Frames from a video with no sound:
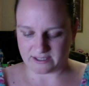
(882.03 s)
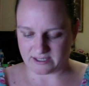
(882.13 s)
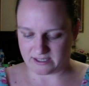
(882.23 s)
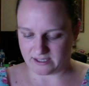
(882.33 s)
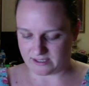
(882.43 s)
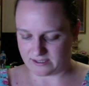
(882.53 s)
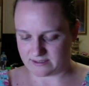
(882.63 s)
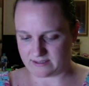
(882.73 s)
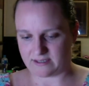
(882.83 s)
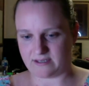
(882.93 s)
And it
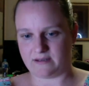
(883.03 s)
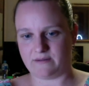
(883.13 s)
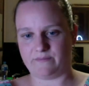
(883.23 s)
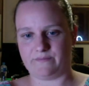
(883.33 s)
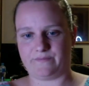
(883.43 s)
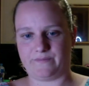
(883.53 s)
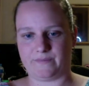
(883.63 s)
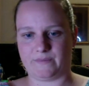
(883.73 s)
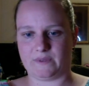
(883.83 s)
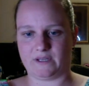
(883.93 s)
is,
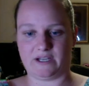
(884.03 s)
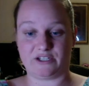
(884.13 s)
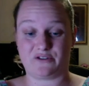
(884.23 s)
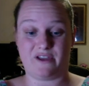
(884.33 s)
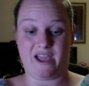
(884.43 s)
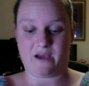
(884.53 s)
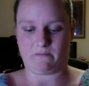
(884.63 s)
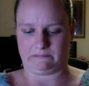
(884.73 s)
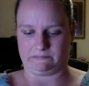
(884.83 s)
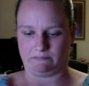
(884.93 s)
I don't know how
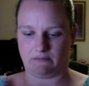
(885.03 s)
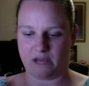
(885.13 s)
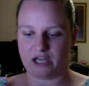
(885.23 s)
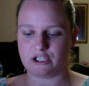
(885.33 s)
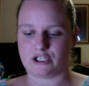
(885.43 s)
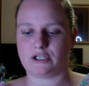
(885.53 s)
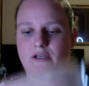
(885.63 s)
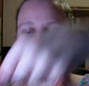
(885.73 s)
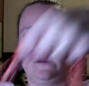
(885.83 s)
much,